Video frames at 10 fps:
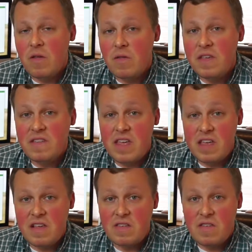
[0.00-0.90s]
This
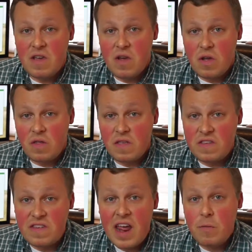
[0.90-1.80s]
is the
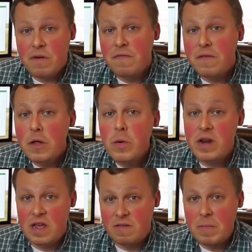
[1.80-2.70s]
state when
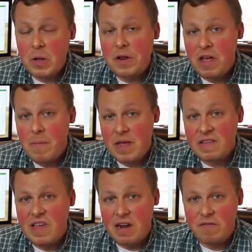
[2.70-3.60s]
fluid is building up
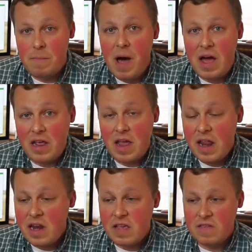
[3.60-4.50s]
inside of the body
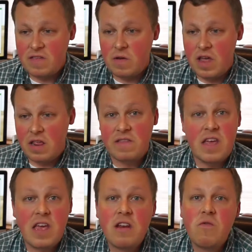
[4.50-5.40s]
and it is it is
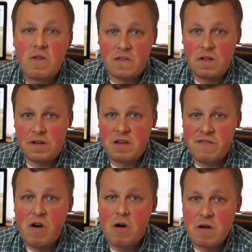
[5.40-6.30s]
the end result
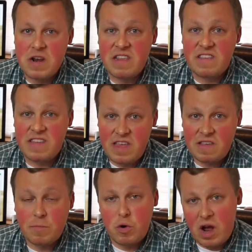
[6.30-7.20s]
of a heart
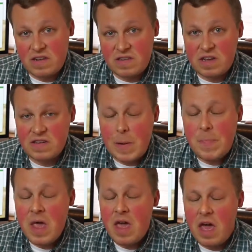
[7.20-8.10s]
disease process
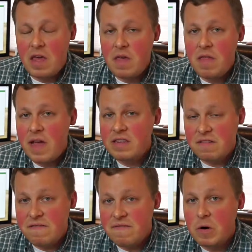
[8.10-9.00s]
and i think that's
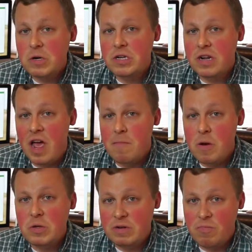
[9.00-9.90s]
the first and
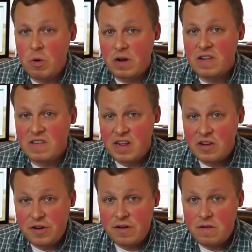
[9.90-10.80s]
most important
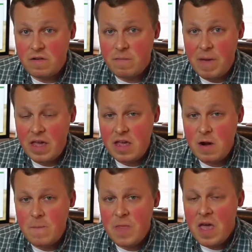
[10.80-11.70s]
distinction to make
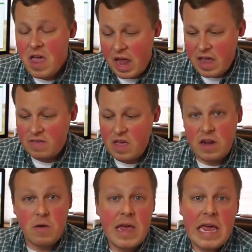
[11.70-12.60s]
here is
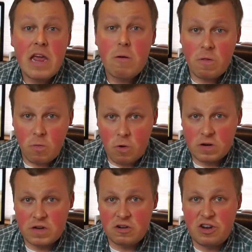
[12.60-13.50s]
that you hear the
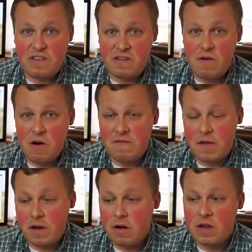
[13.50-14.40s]
words congestive heart
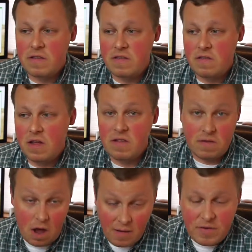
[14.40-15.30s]
failure it's
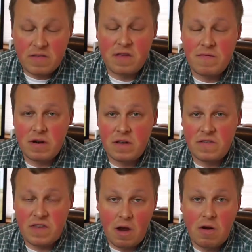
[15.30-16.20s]
it's obviously
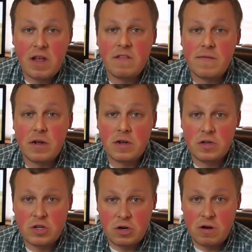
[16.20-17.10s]
very scary it's very
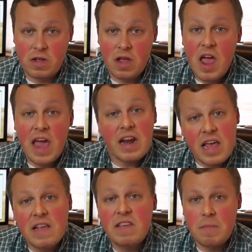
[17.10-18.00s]
concerning and it
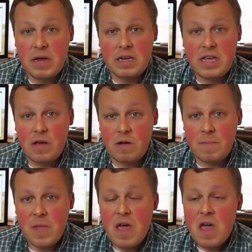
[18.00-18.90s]
is a big
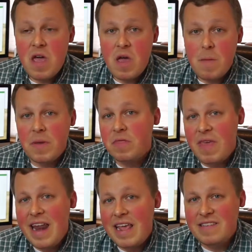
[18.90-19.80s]
deal
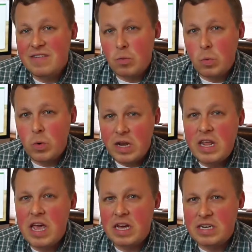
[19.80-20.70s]
but that isn't
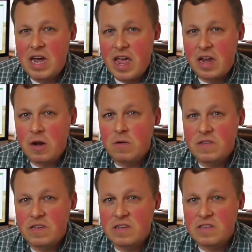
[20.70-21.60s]
really a
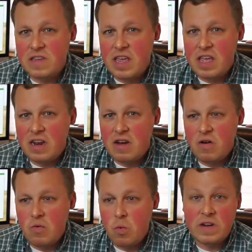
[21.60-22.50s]
diagnosis
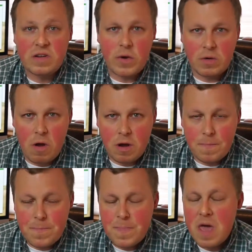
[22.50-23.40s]
in what's going wrong